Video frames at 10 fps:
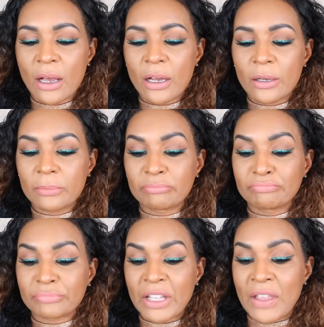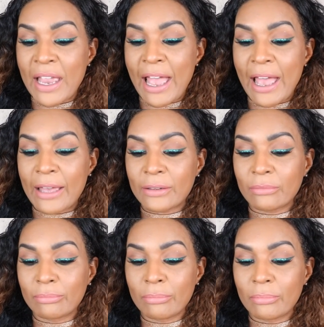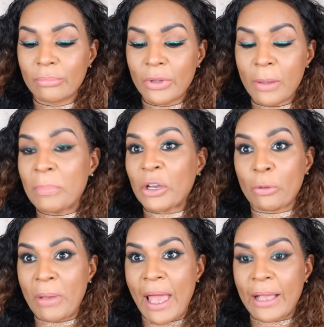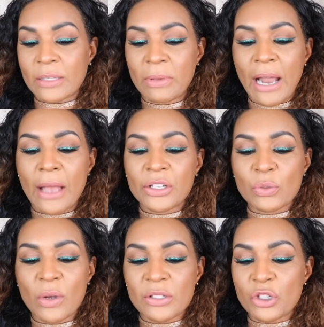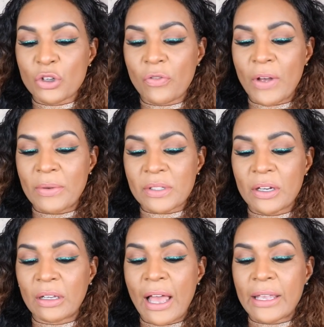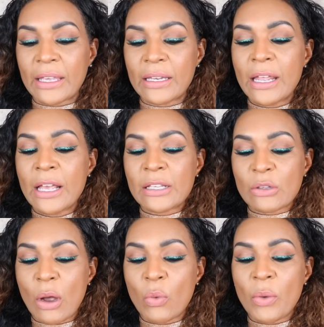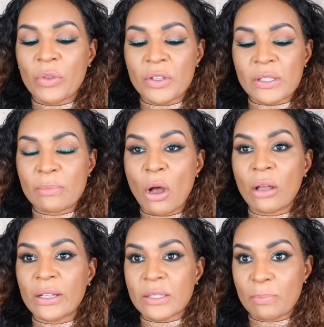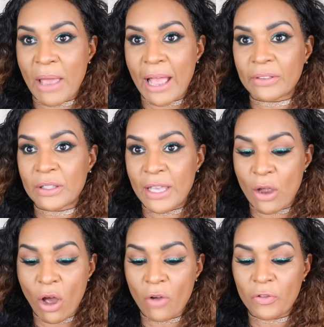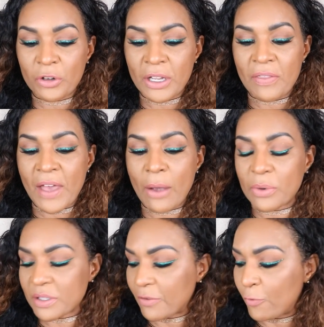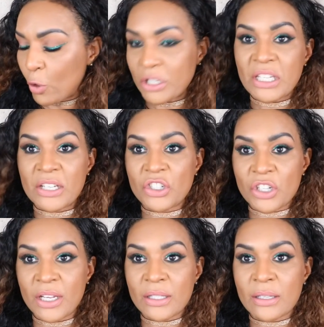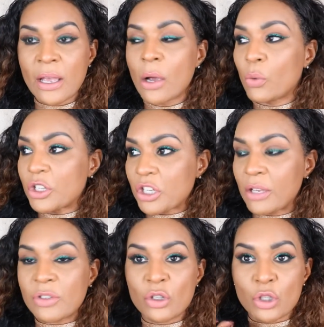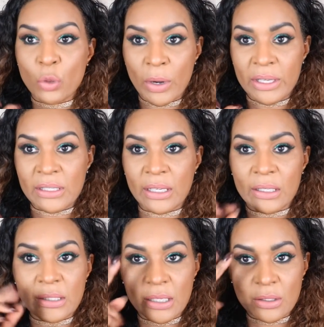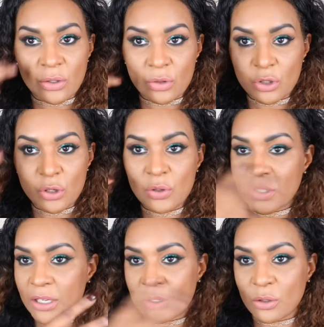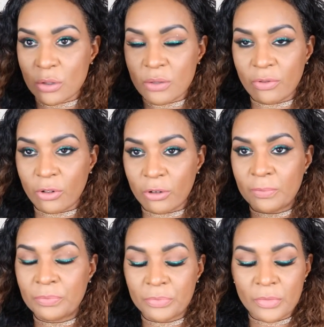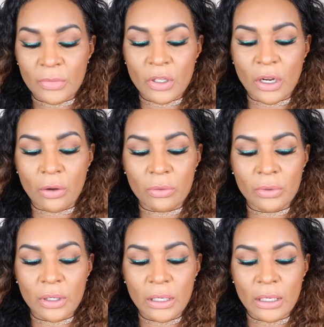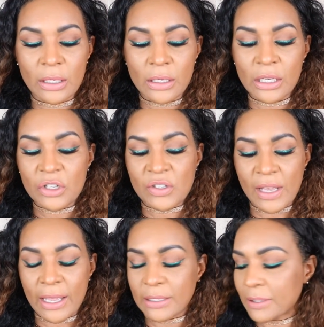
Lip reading: And they had bigger packs, but I just wasn't sure if I was going to like it. So I went with the smallest pack that they offered, and that was the 14 sheets. which gives you 26 stencils, 2 stencils for, you know, each set.